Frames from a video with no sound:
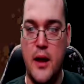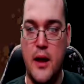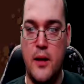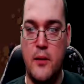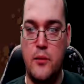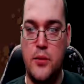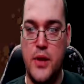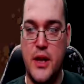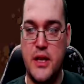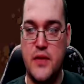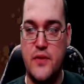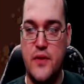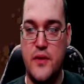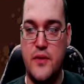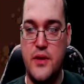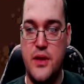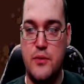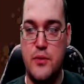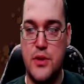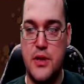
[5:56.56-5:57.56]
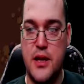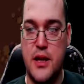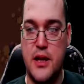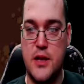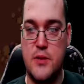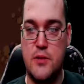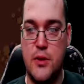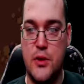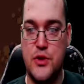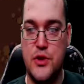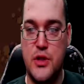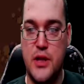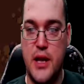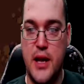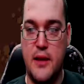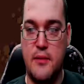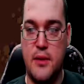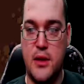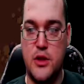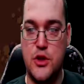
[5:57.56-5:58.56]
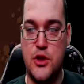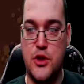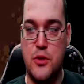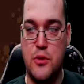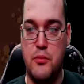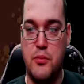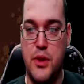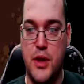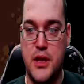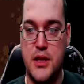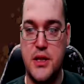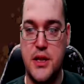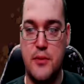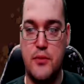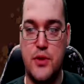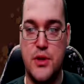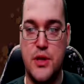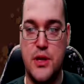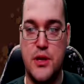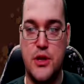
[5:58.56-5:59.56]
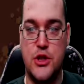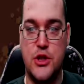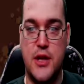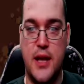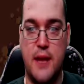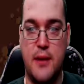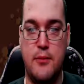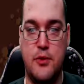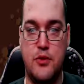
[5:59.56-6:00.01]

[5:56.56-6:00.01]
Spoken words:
plus 15% explosion damage, plus 10% damage